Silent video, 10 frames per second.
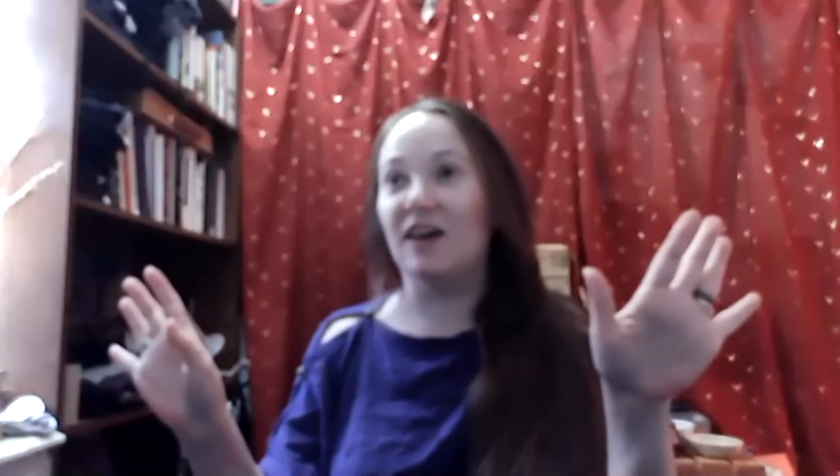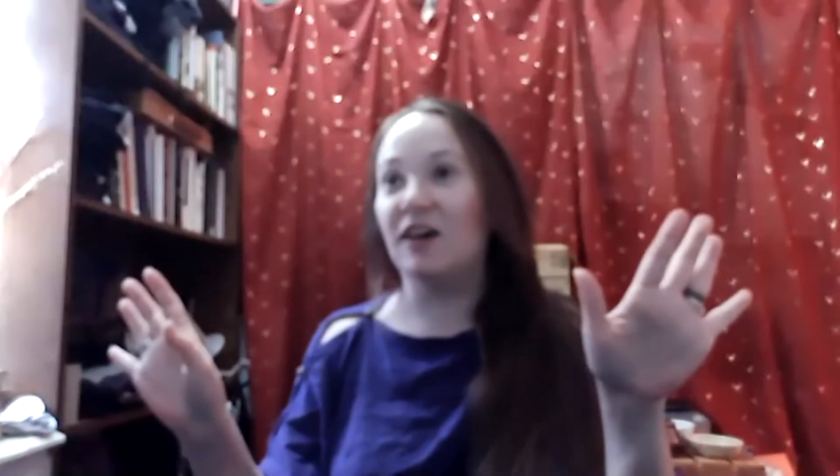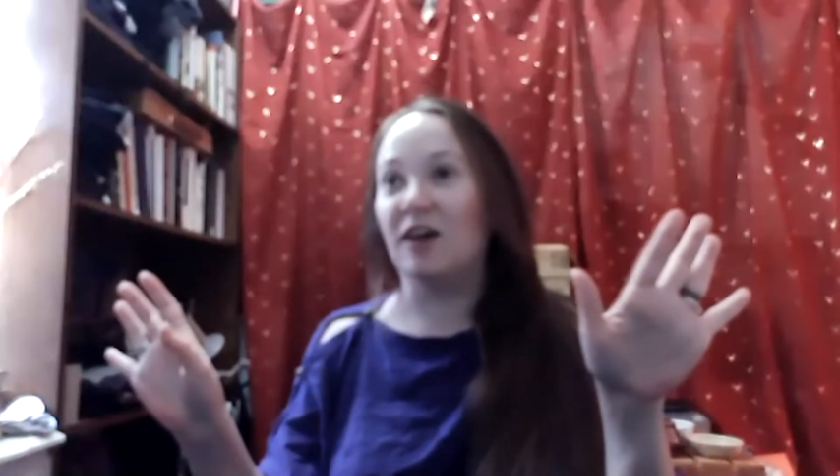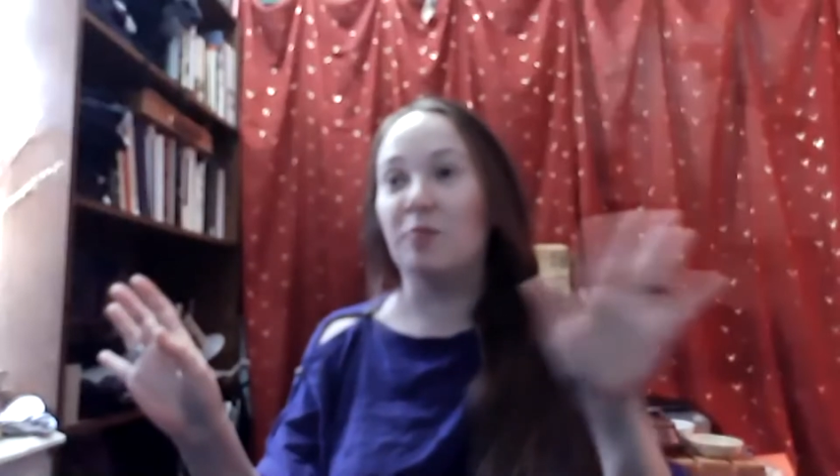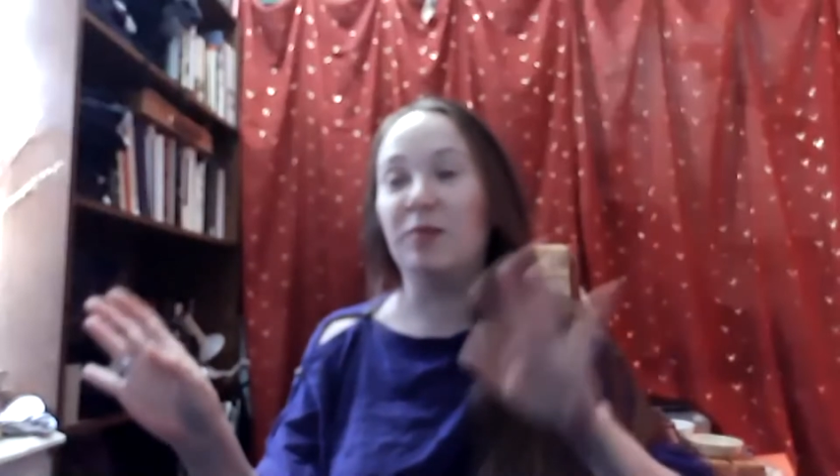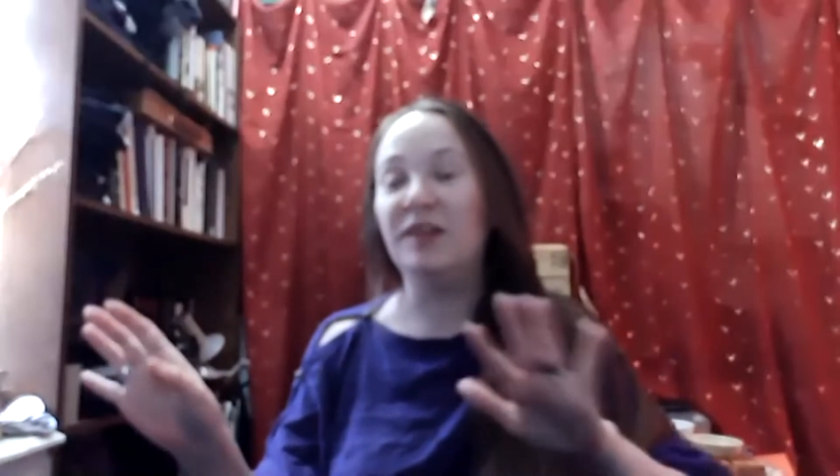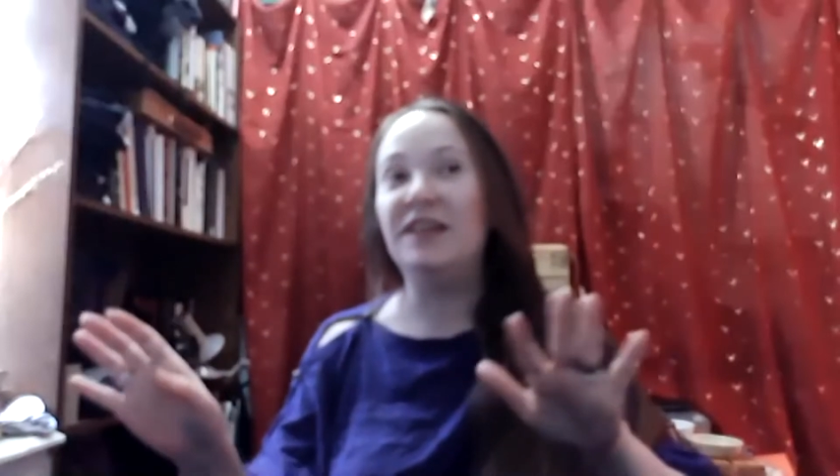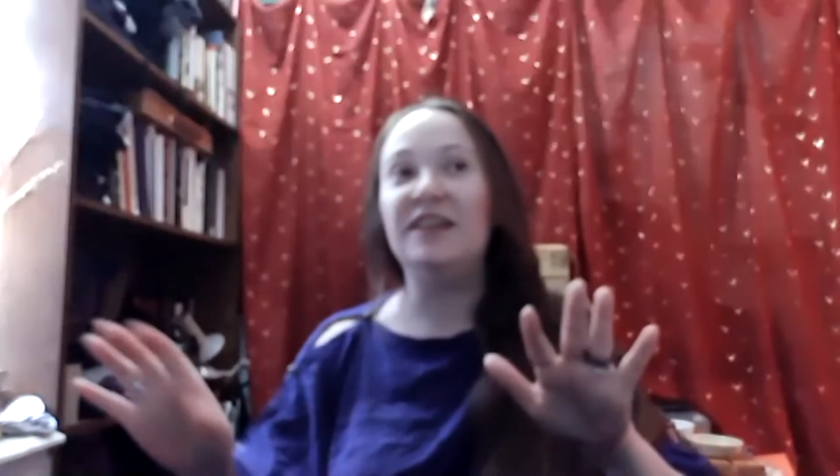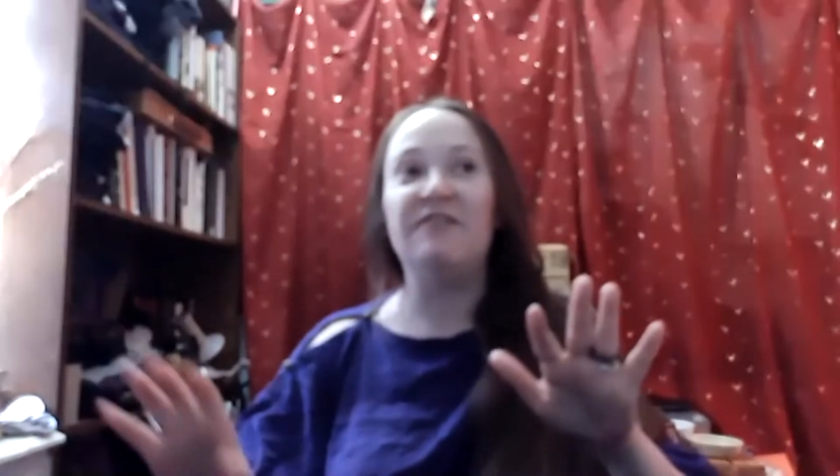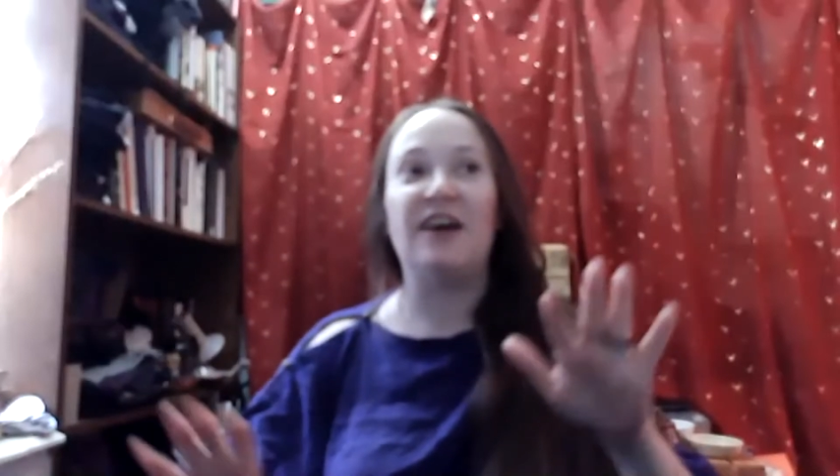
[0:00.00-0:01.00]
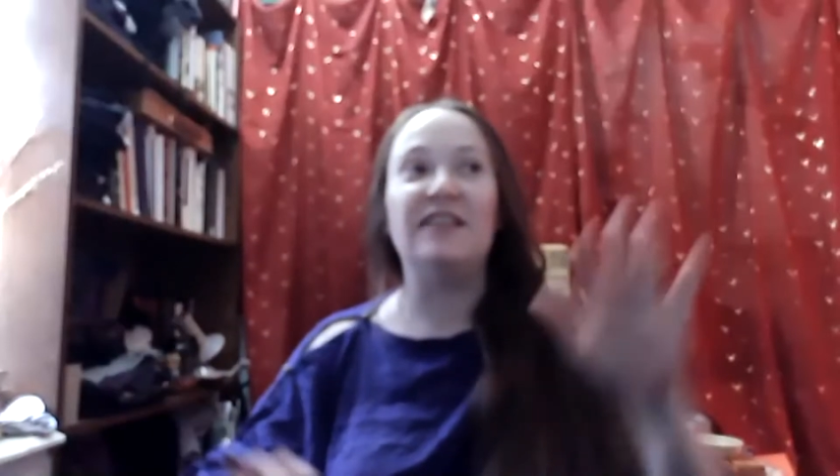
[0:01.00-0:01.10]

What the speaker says: a completely fine.